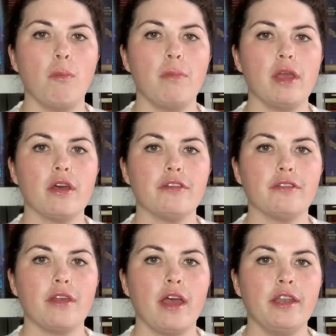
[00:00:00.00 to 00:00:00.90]

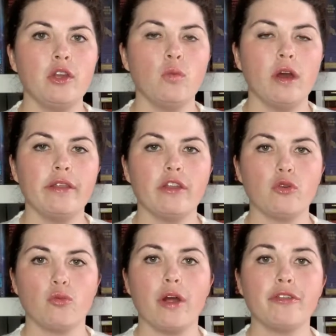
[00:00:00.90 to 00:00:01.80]
because anyone
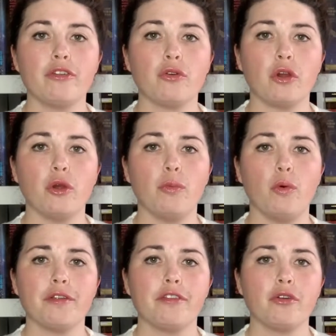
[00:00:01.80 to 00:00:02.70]
that runs a group
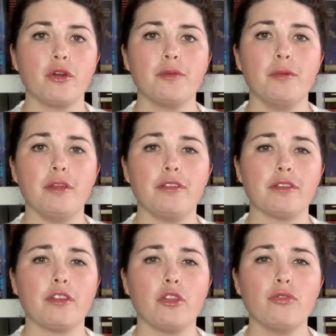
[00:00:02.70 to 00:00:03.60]
wants the group to be
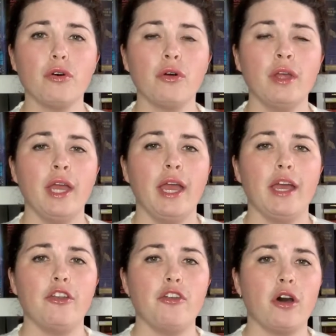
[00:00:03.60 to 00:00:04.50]
successful
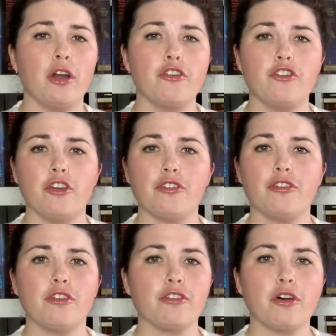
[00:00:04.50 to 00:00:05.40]
and not
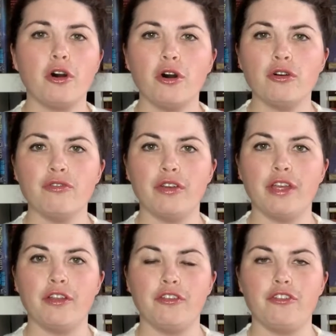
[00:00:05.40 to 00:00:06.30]
just dissolve
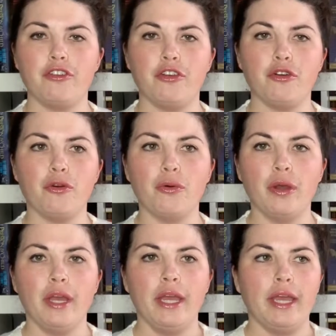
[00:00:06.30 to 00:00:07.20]
into
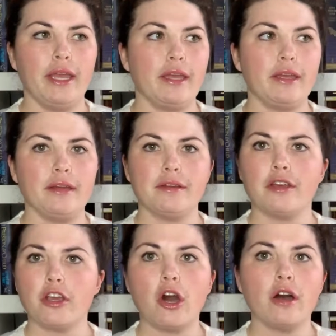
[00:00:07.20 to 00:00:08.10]
a
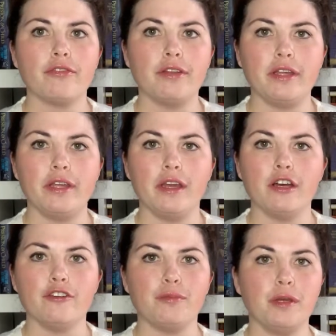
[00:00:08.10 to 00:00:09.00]
cacophony
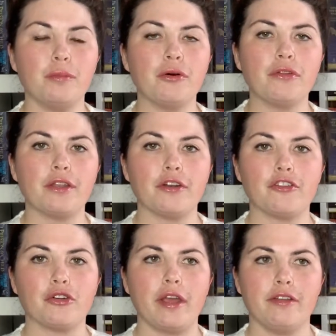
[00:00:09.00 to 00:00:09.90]
of people that are
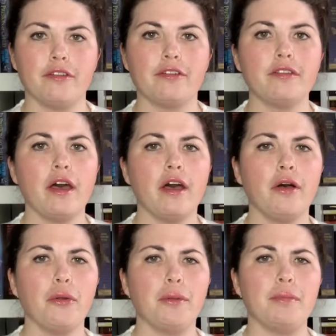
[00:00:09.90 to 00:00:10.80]
trying to
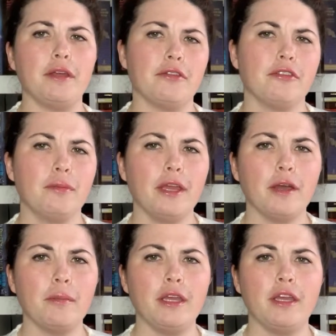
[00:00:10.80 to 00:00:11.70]
sell and being
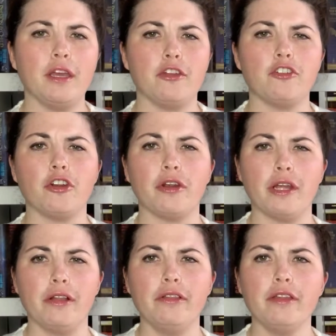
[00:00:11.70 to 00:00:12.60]
spammy and
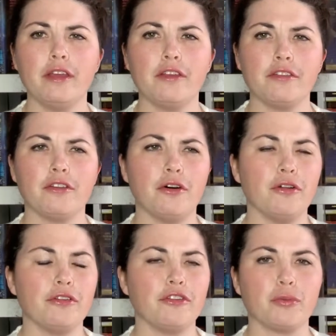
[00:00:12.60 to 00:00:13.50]
sharing links to
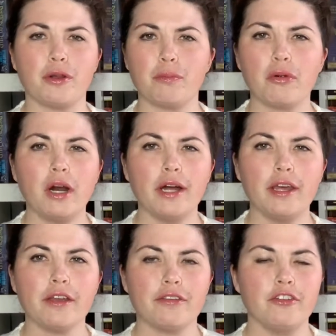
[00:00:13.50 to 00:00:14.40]
all these weird
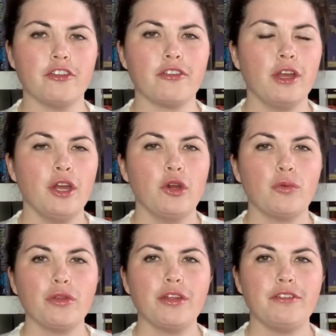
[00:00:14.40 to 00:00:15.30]
products and just
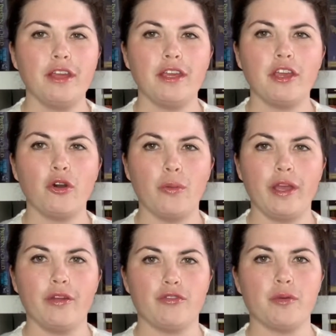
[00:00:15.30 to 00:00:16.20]
really taking
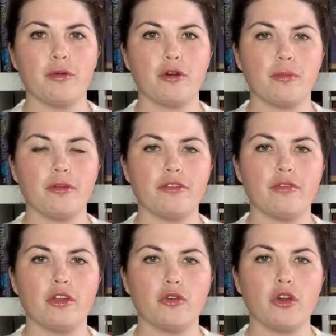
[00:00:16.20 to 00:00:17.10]
away from the purpose
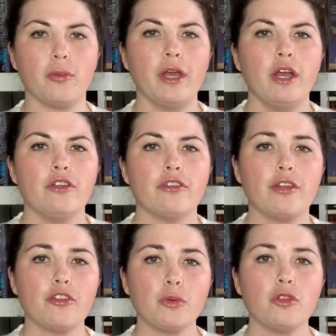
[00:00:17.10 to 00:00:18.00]
of the group. So
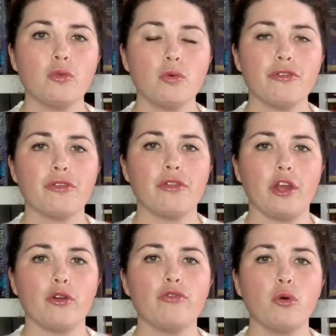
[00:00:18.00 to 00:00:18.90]
that's what the rules are
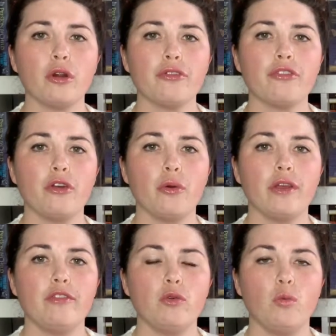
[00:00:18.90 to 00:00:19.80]
there for. So
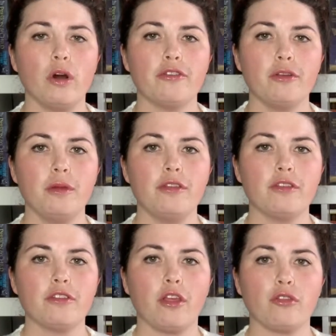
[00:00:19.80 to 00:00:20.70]
if you want to be
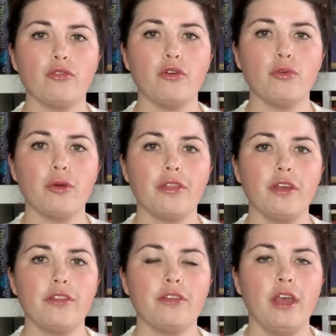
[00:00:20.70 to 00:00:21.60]
successful with
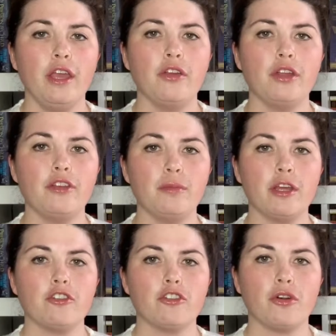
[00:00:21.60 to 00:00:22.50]
this, you need to
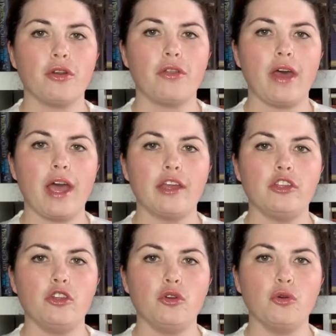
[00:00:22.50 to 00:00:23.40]
make sure that
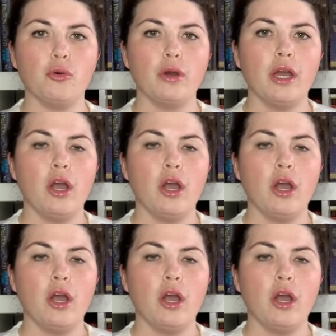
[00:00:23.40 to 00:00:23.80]
you